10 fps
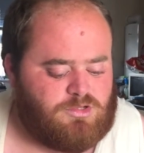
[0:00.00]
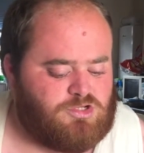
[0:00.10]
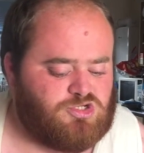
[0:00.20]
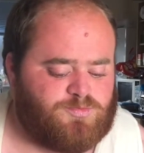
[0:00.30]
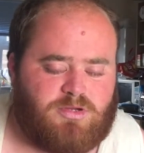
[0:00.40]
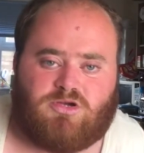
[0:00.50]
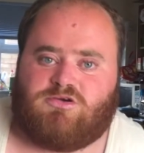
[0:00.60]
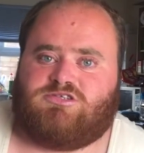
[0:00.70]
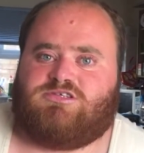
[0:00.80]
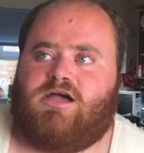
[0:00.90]
just
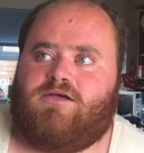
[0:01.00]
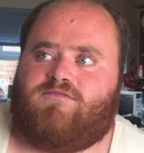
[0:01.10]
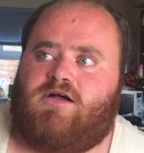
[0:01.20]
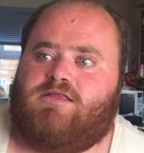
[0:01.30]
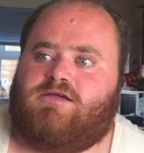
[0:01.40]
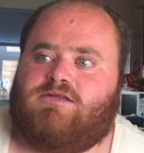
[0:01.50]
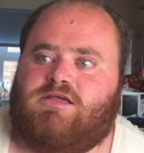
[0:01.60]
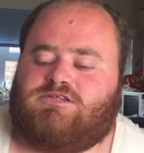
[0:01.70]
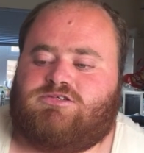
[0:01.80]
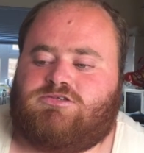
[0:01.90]
because I find that
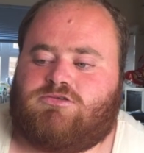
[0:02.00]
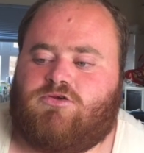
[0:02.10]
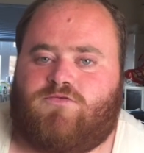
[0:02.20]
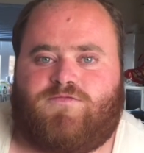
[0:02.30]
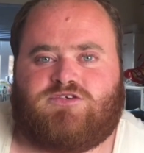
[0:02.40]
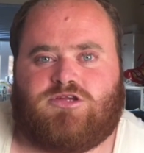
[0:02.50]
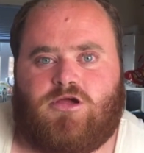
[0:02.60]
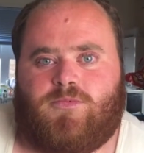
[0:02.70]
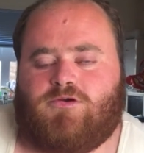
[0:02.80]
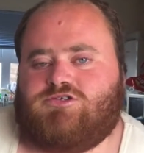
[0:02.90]
it's good for
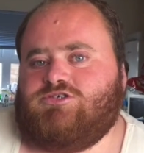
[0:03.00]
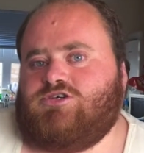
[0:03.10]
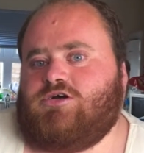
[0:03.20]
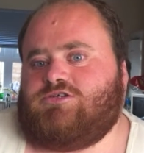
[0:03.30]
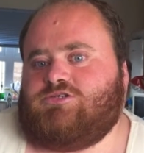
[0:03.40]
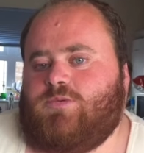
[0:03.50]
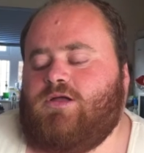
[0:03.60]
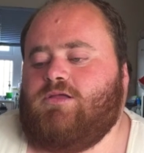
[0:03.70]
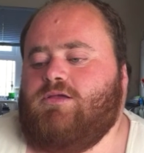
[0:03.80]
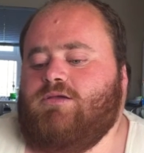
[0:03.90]
slow motion shots as
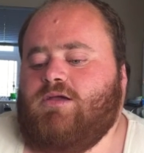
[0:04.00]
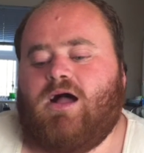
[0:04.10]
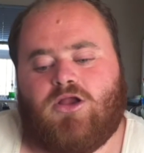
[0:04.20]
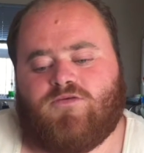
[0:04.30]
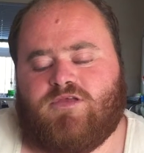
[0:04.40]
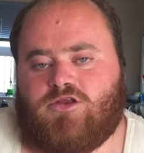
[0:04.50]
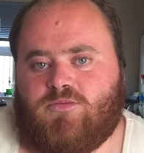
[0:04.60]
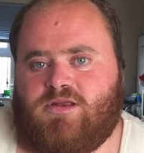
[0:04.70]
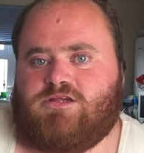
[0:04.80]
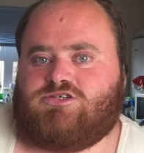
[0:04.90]
well. I don't really do
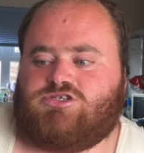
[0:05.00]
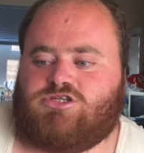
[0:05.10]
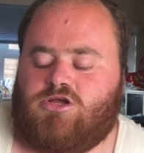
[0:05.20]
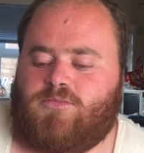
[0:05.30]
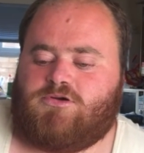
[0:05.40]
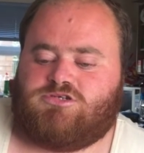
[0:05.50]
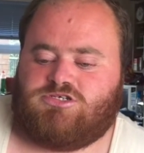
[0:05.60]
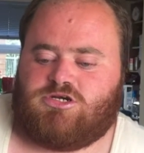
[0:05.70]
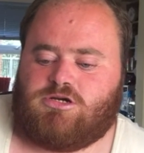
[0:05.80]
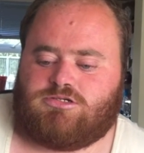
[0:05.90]
many slow motion
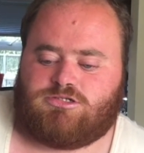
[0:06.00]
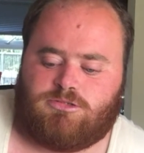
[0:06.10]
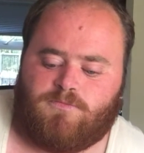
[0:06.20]
shots,